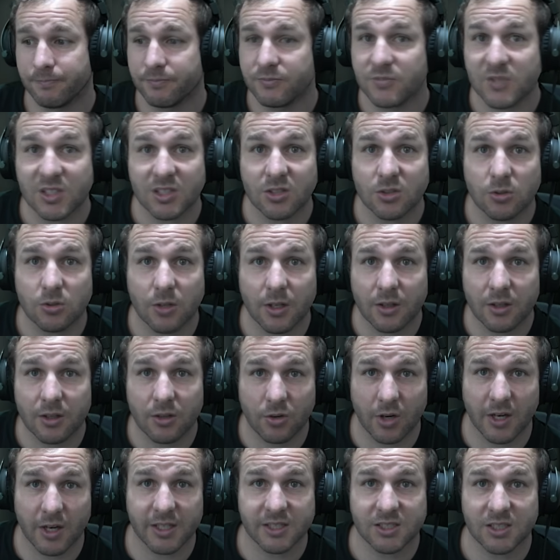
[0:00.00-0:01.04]
Didn't do anything
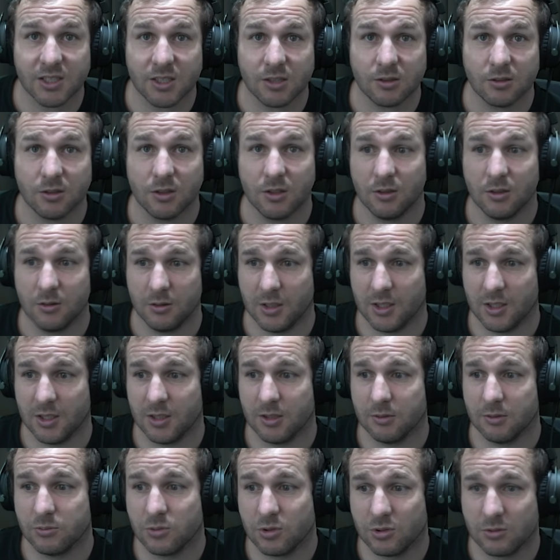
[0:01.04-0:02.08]
crazy.
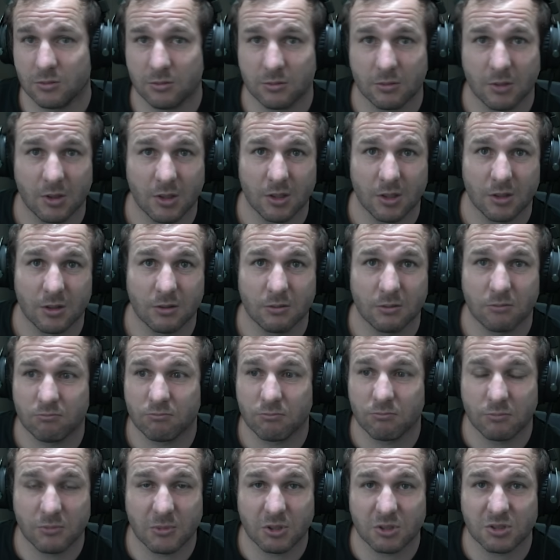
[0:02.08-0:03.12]

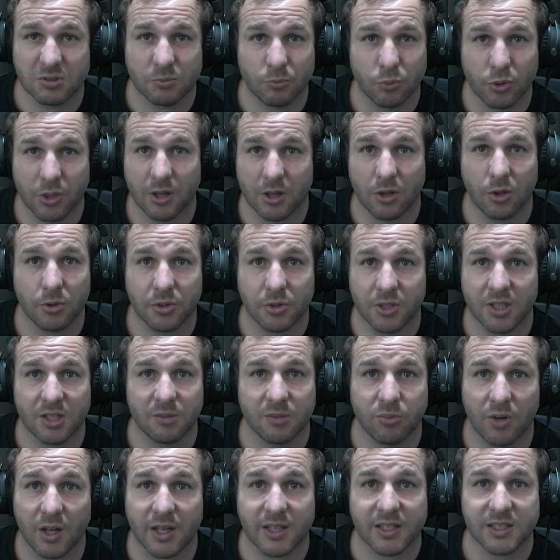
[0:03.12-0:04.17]
There's some pretty low geared
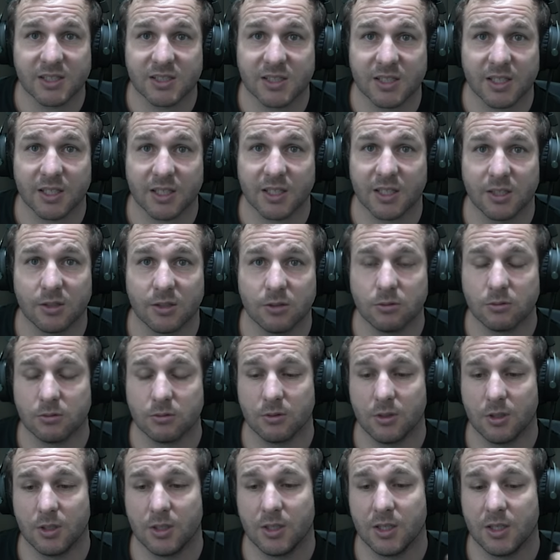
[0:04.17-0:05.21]
players there to kill,
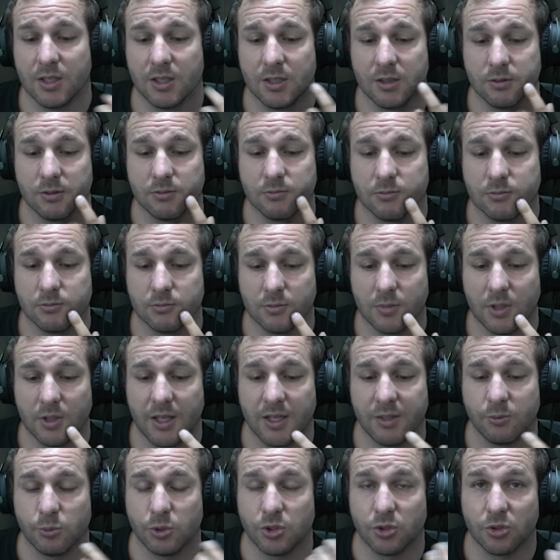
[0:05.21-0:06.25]

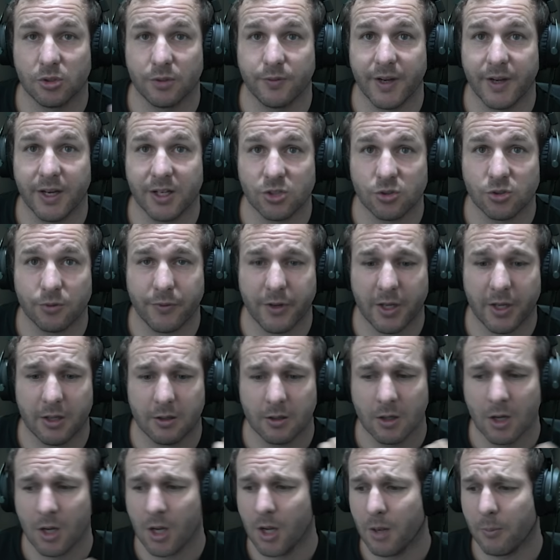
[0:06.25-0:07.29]
and we took advantage of that.
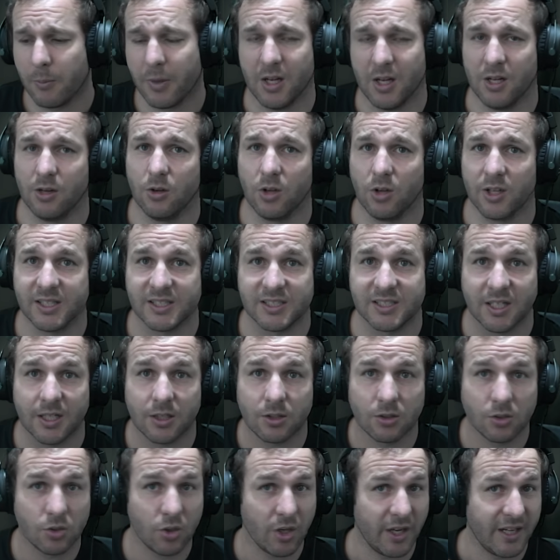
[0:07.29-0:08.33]
But like I said,
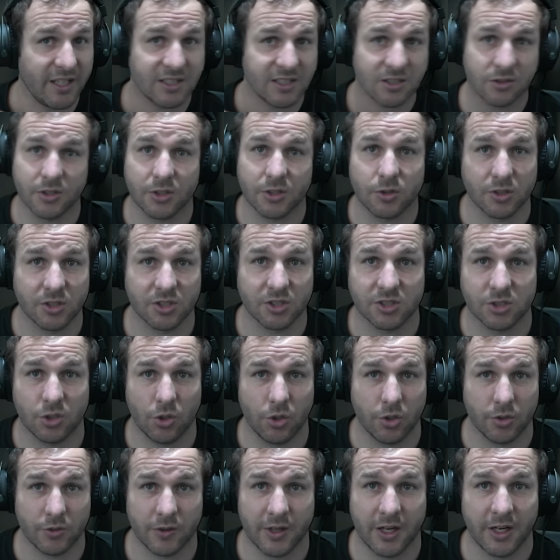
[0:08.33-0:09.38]
instantly could have just
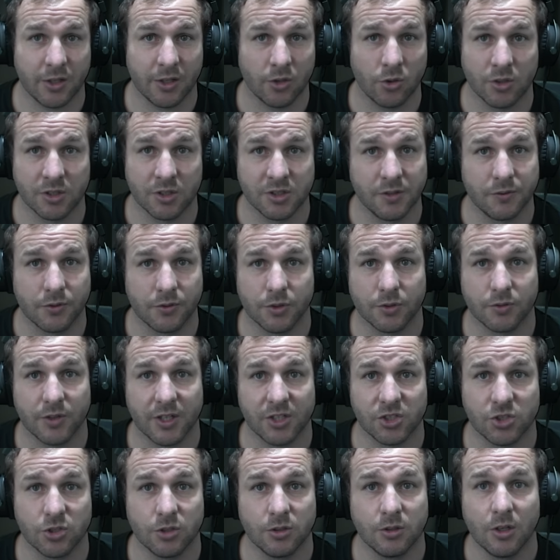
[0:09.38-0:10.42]
turned around and gone a different
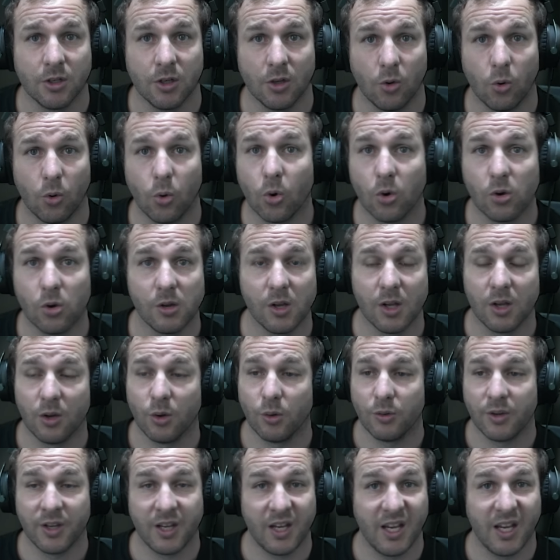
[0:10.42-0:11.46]
direction, or
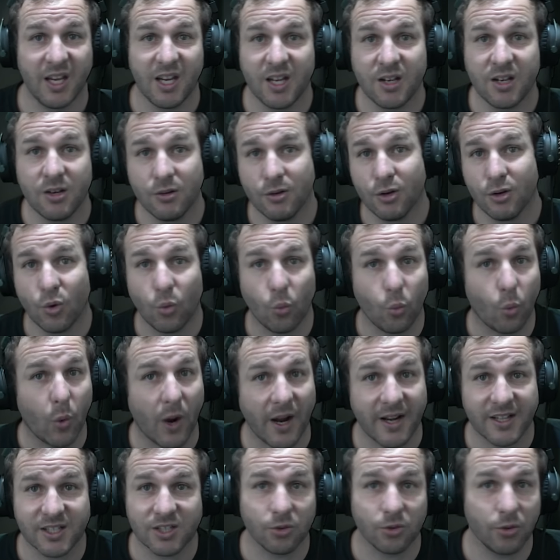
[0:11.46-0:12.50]
kid
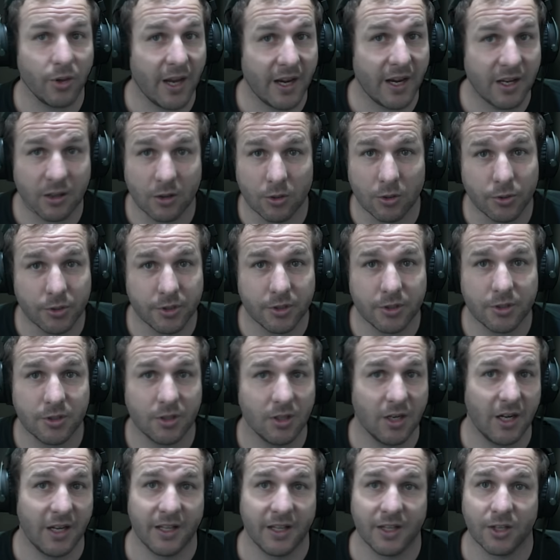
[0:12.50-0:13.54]
waited till they had looted and
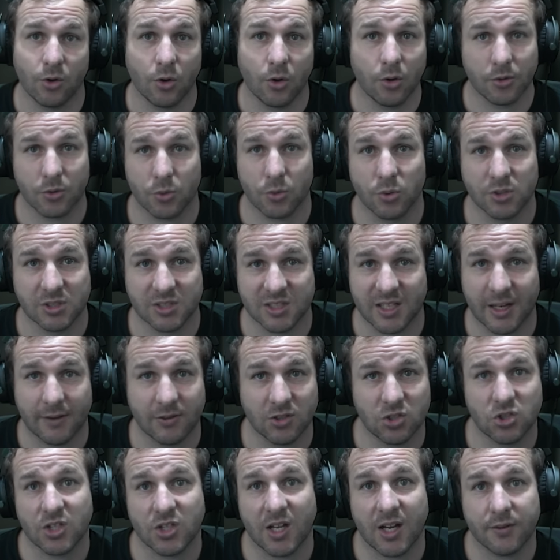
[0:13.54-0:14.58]
then gone through and
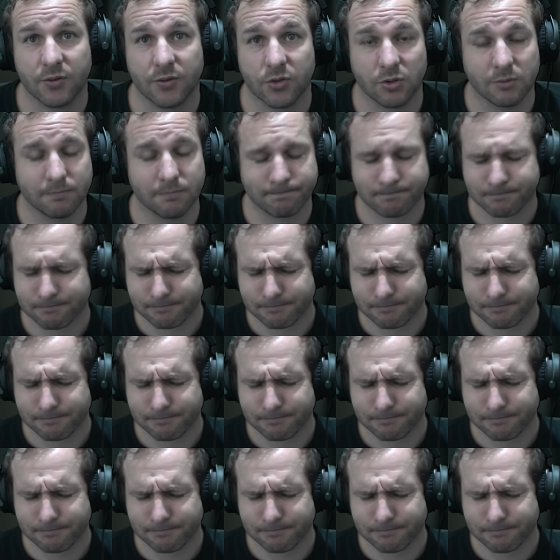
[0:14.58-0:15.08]
scavenged after them.